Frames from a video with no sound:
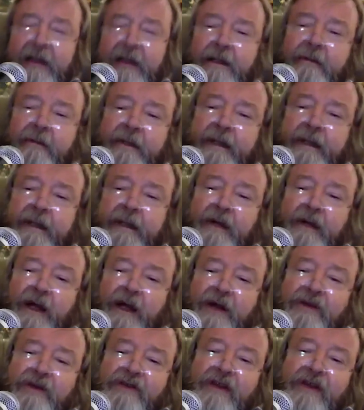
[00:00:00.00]
that we only
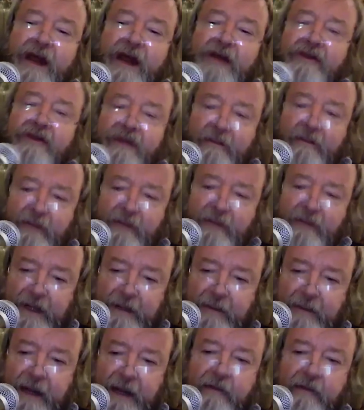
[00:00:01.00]
understand
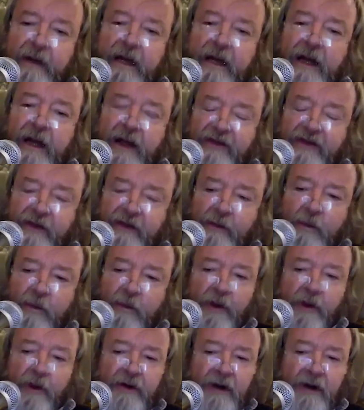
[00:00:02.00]
something by realizing
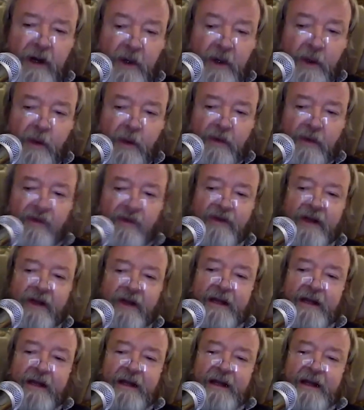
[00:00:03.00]
what wholes
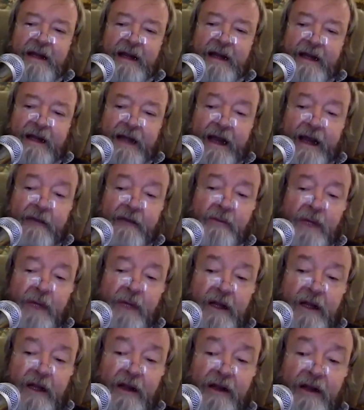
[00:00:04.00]
it can
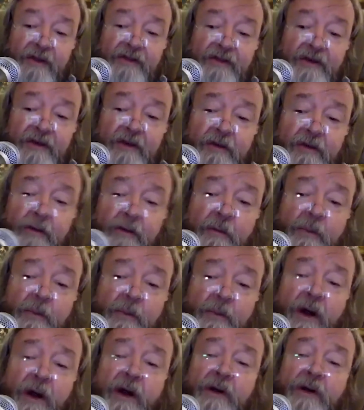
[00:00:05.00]
be a constituent
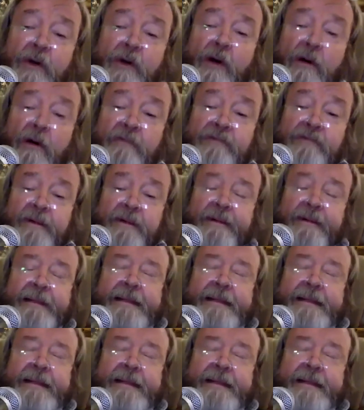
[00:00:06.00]
part of.